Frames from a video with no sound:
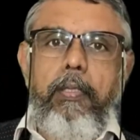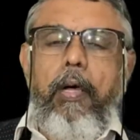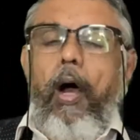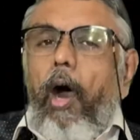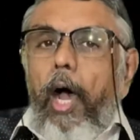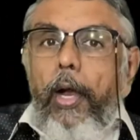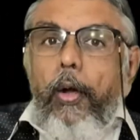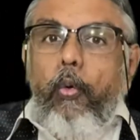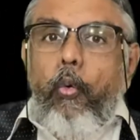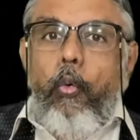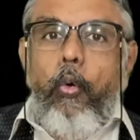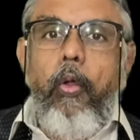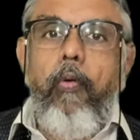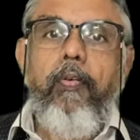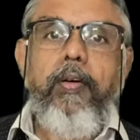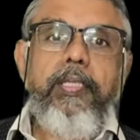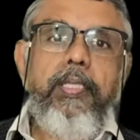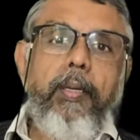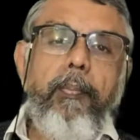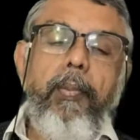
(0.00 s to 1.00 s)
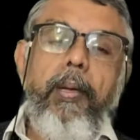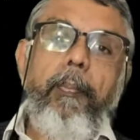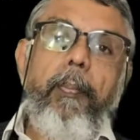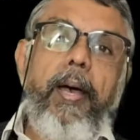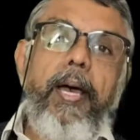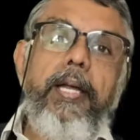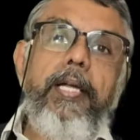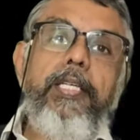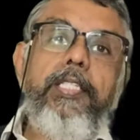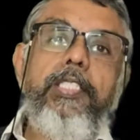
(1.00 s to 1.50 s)
I don't know whether my
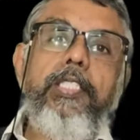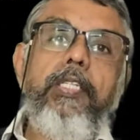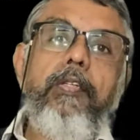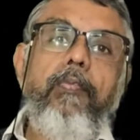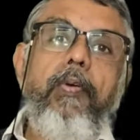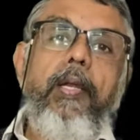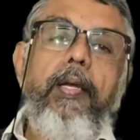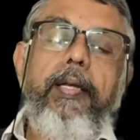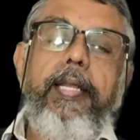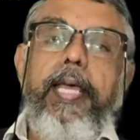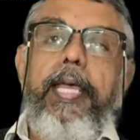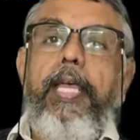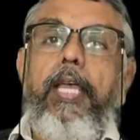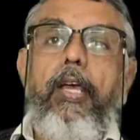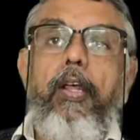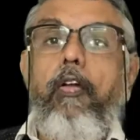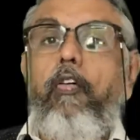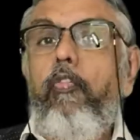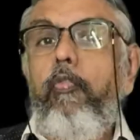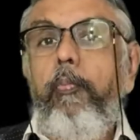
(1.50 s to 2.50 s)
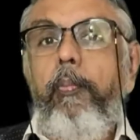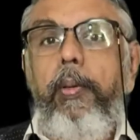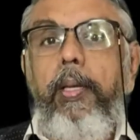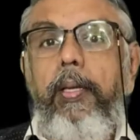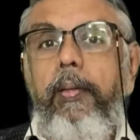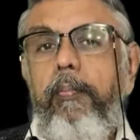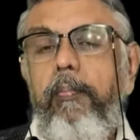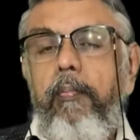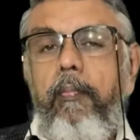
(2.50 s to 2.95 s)
manager will take care of me.